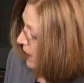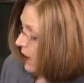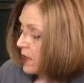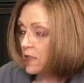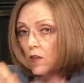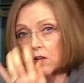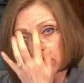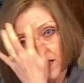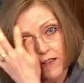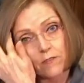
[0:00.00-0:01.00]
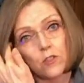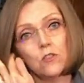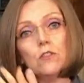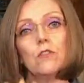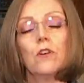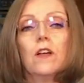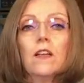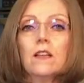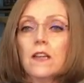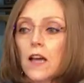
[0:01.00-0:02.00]
And that's all I have to do.
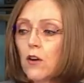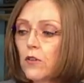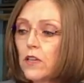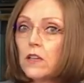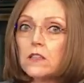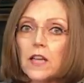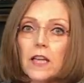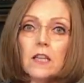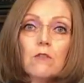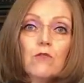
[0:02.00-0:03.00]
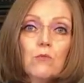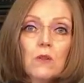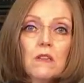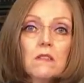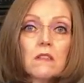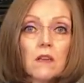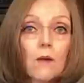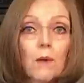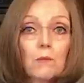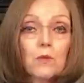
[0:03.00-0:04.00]
Now, it'll take it a few minutes to
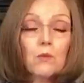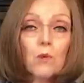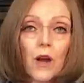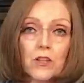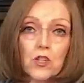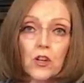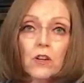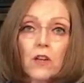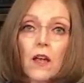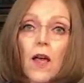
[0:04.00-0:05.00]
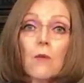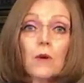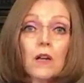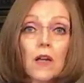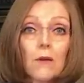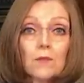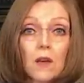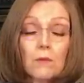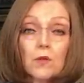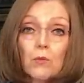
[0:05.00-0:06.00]
come up to pressure. And when it comes
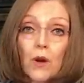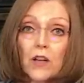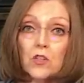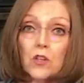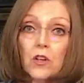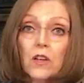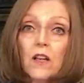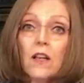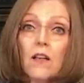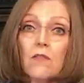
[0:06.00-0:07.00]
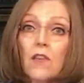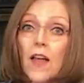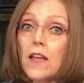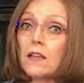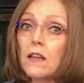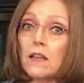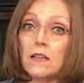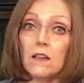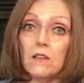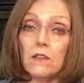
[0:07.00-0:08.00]
up to pressure, then
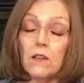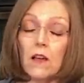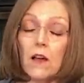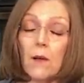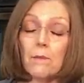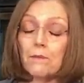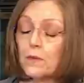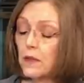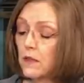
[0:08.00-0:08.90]
it'll, um,